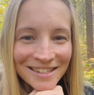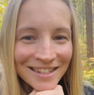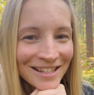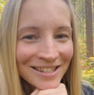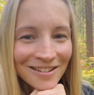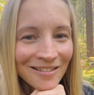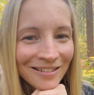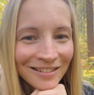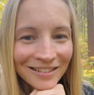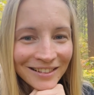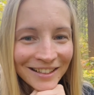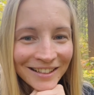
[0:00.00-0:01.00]
That's
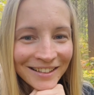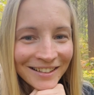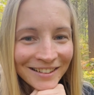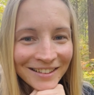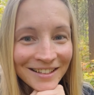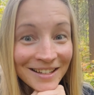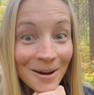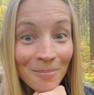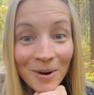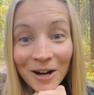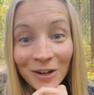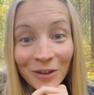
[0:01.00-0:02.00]
all a
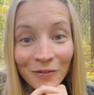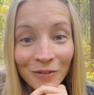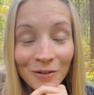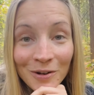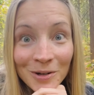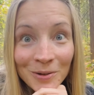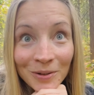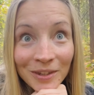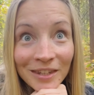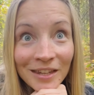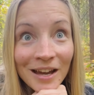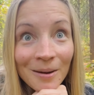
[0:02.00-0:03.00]
part of growth,